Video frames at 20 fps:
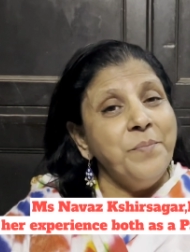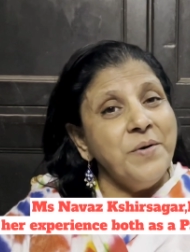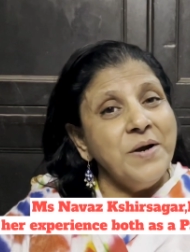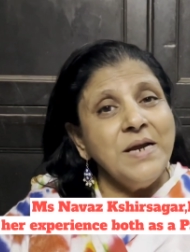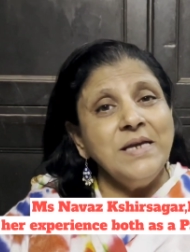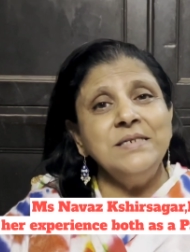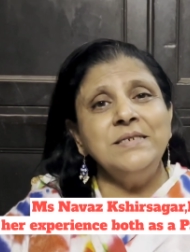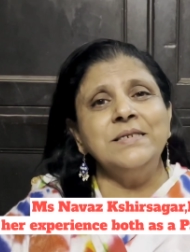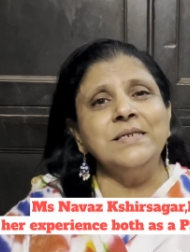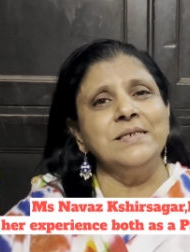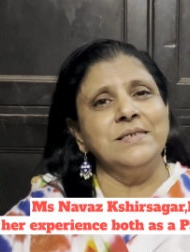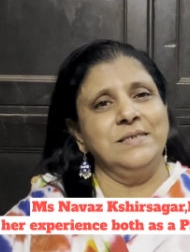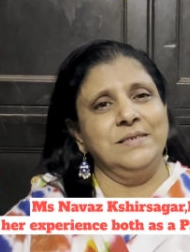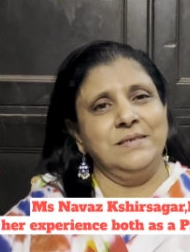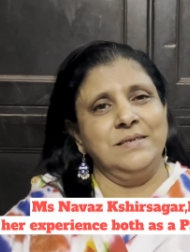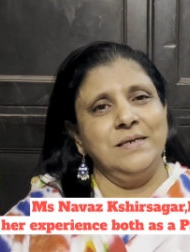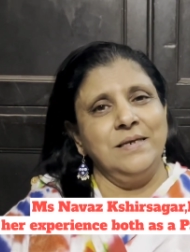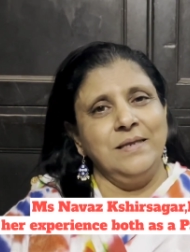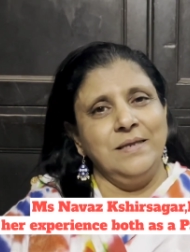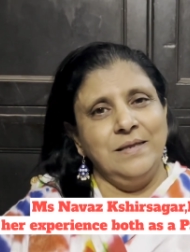
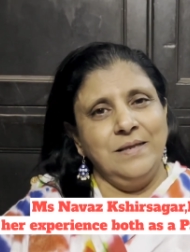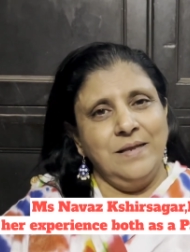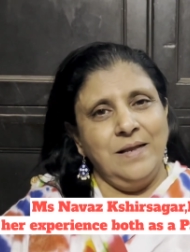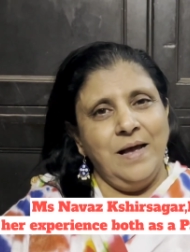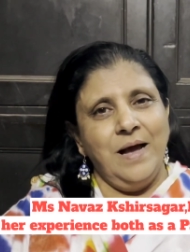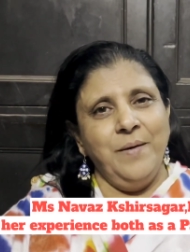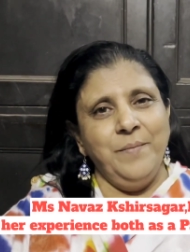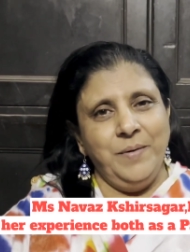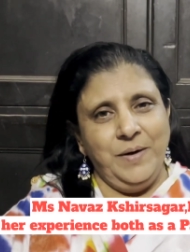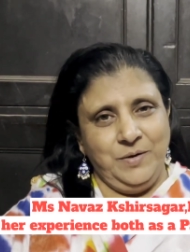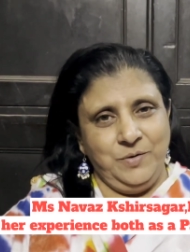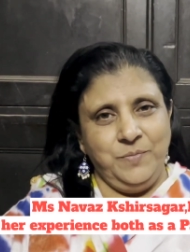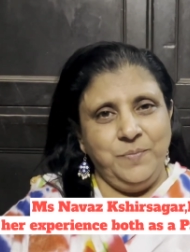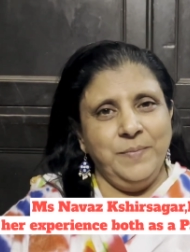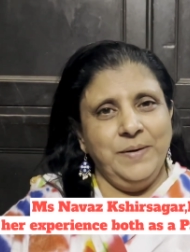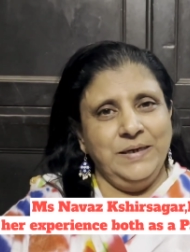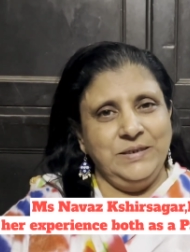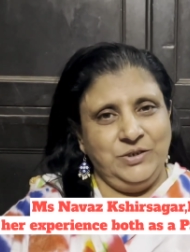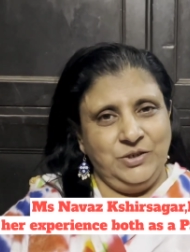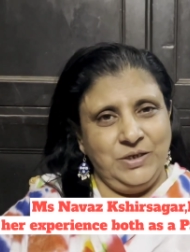praises about
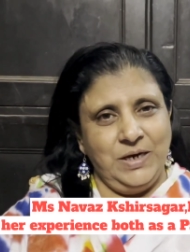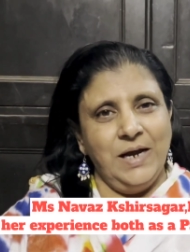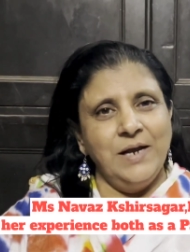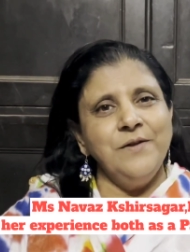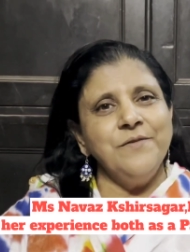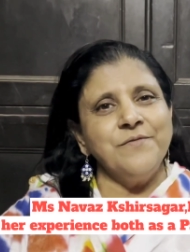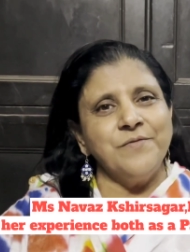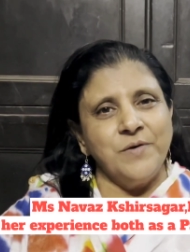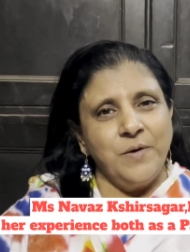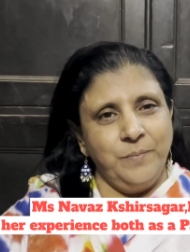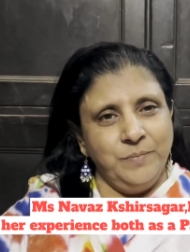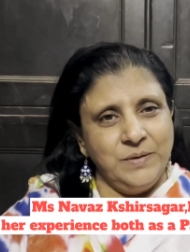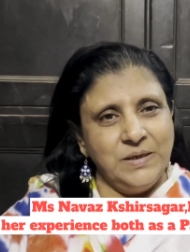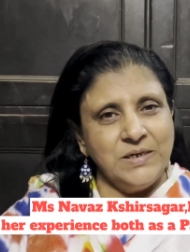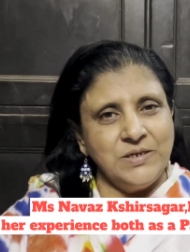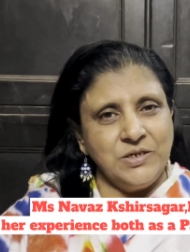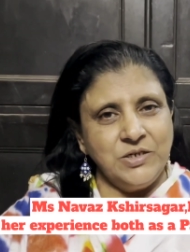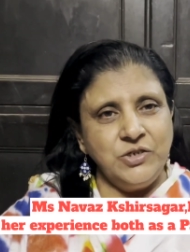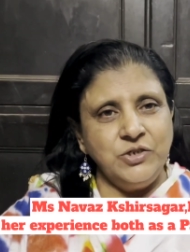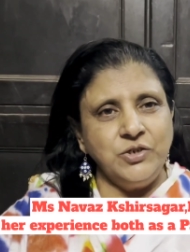my child from
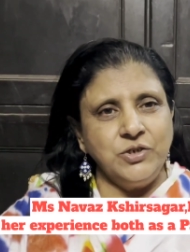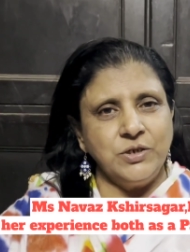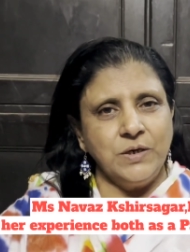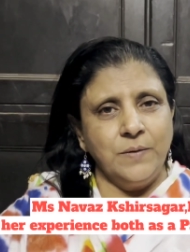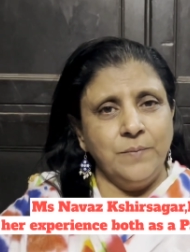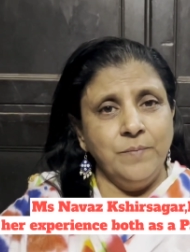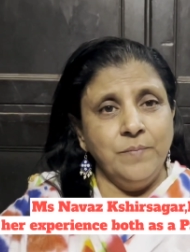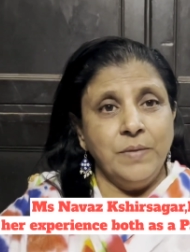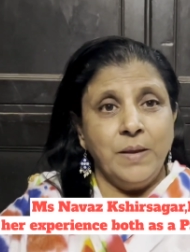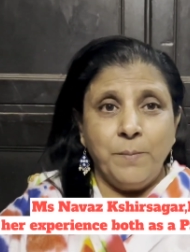the teacher,